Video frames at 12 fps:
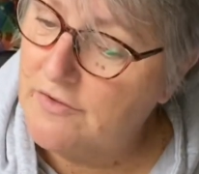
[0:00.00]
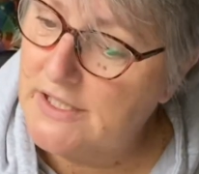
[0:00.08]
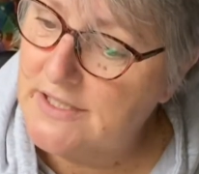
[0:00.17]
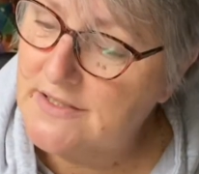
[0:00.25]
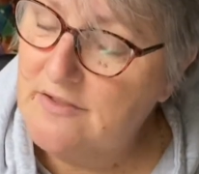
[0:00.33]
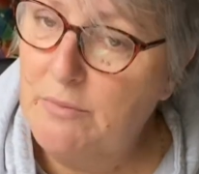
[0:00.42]
a
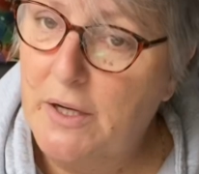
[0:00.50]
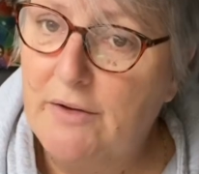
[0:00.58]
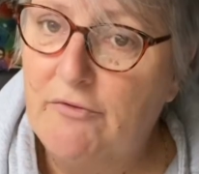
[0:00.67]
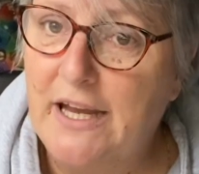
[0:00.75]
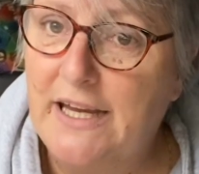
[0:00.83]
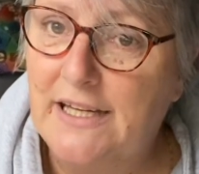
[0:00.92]
dozen of my
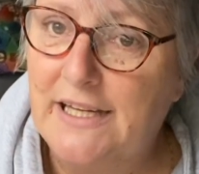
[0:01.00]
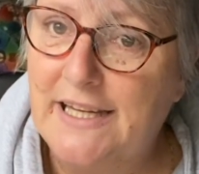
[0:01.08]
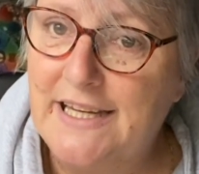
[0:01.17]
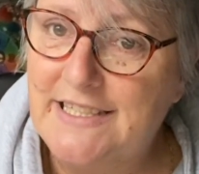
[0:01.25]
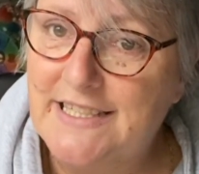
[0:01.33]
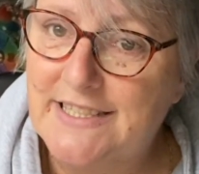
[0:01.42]
regular
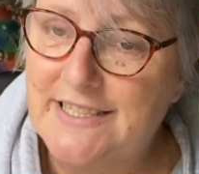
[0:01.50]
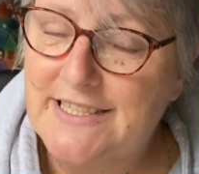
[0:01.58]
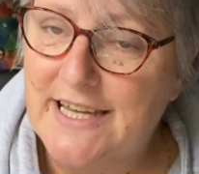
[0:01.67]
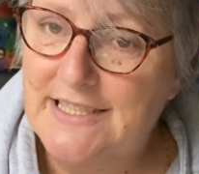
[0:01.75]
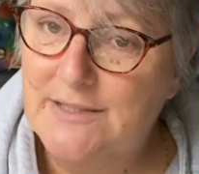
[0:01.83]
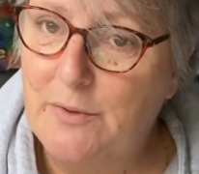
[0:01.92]
ladies that
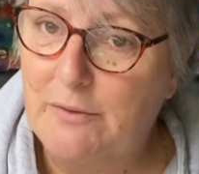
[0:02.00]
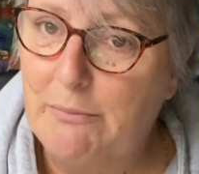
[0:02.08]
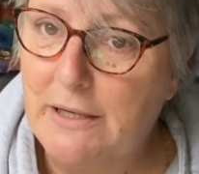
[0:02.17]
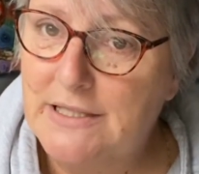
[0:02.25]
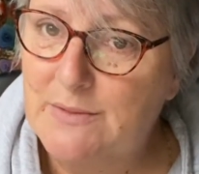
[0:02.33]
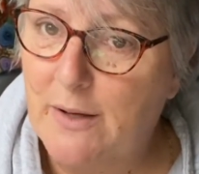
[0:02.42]
test with
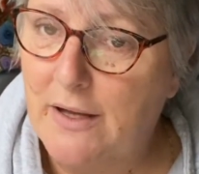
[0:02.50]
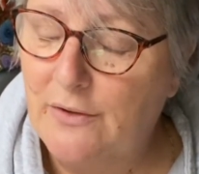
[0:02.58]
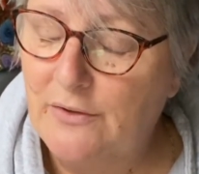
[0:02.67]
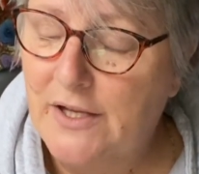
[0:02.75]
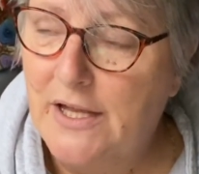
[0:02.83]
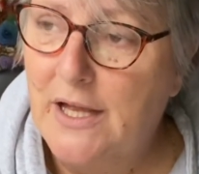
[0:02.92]
me as well,